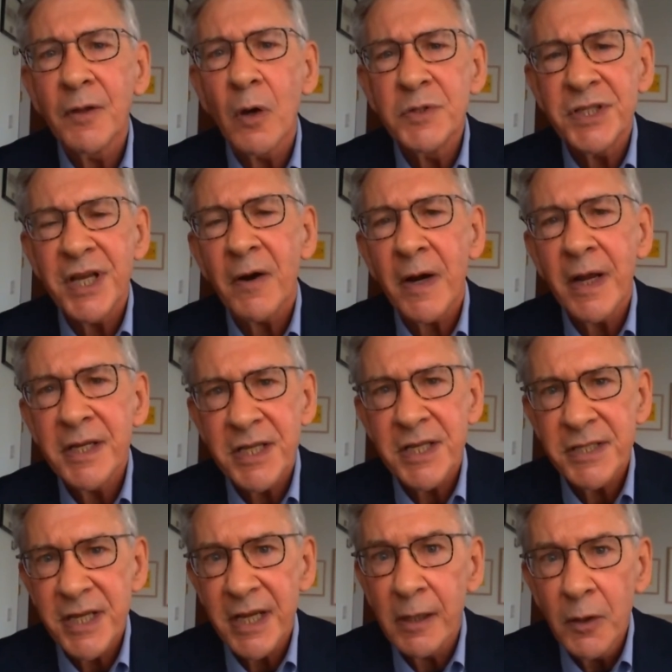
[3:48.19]
those areas
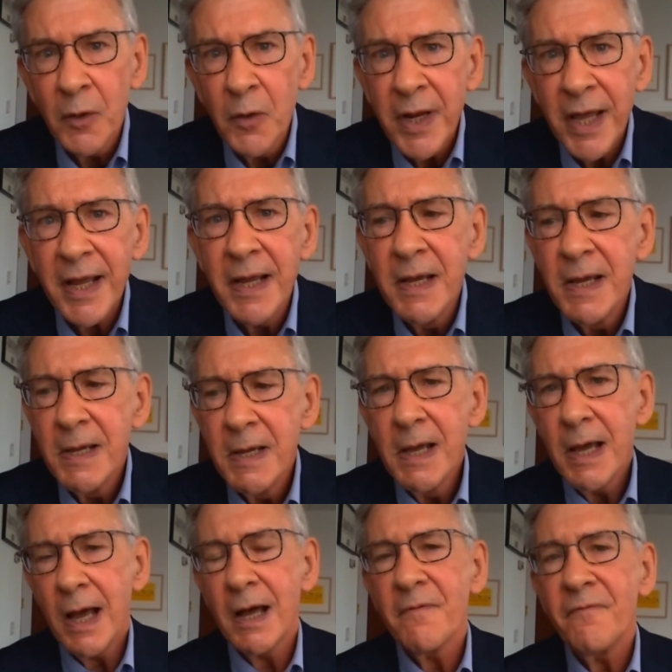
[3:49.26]
as including
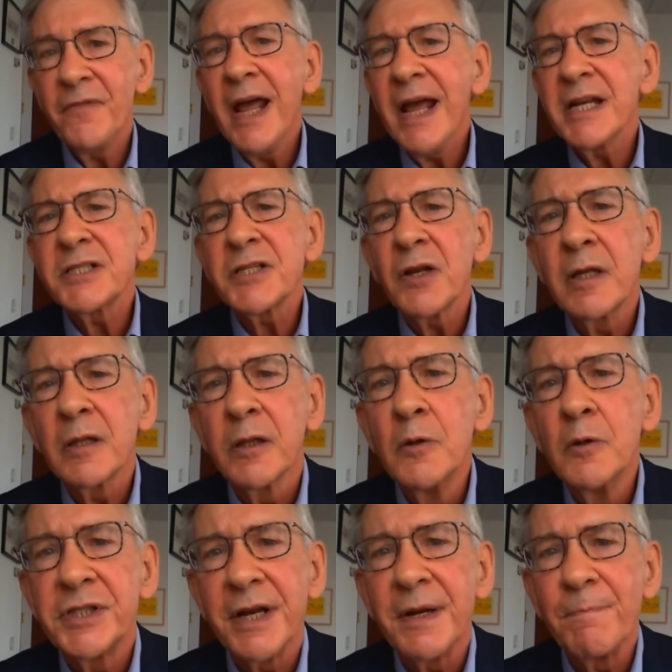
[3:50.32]
uh, financial
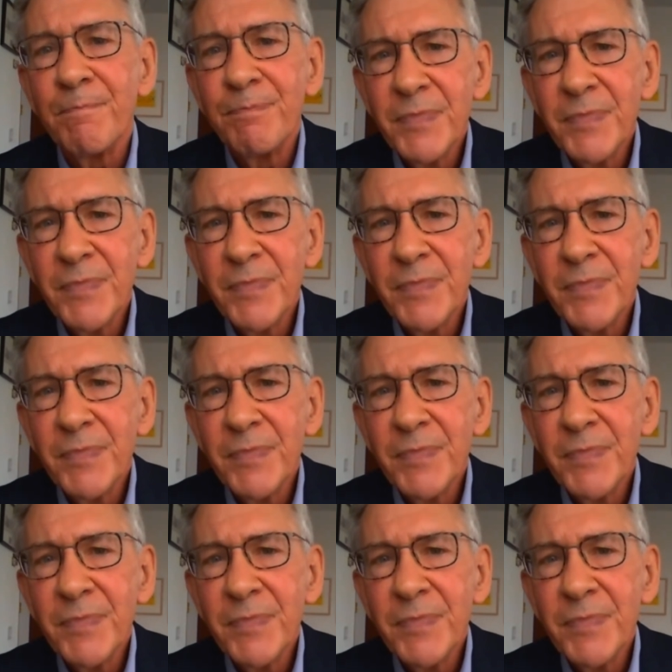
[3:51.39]
inclusion,